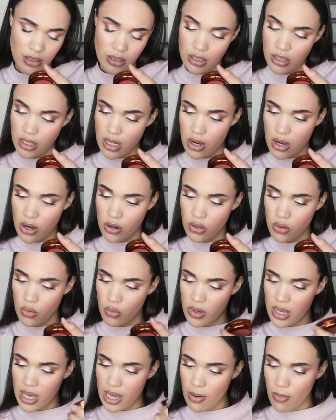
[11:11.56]
So you
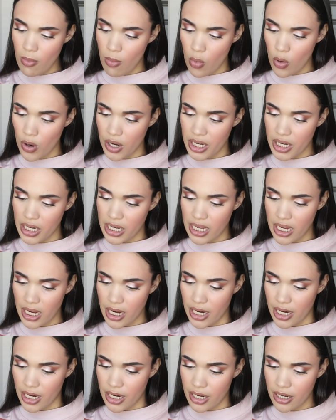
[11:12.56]
get more in
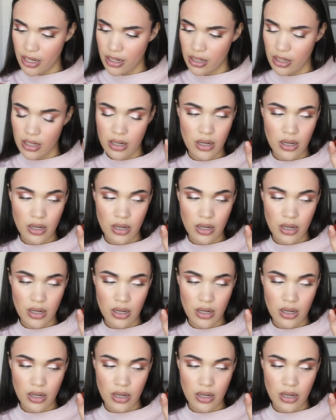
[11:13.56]
here.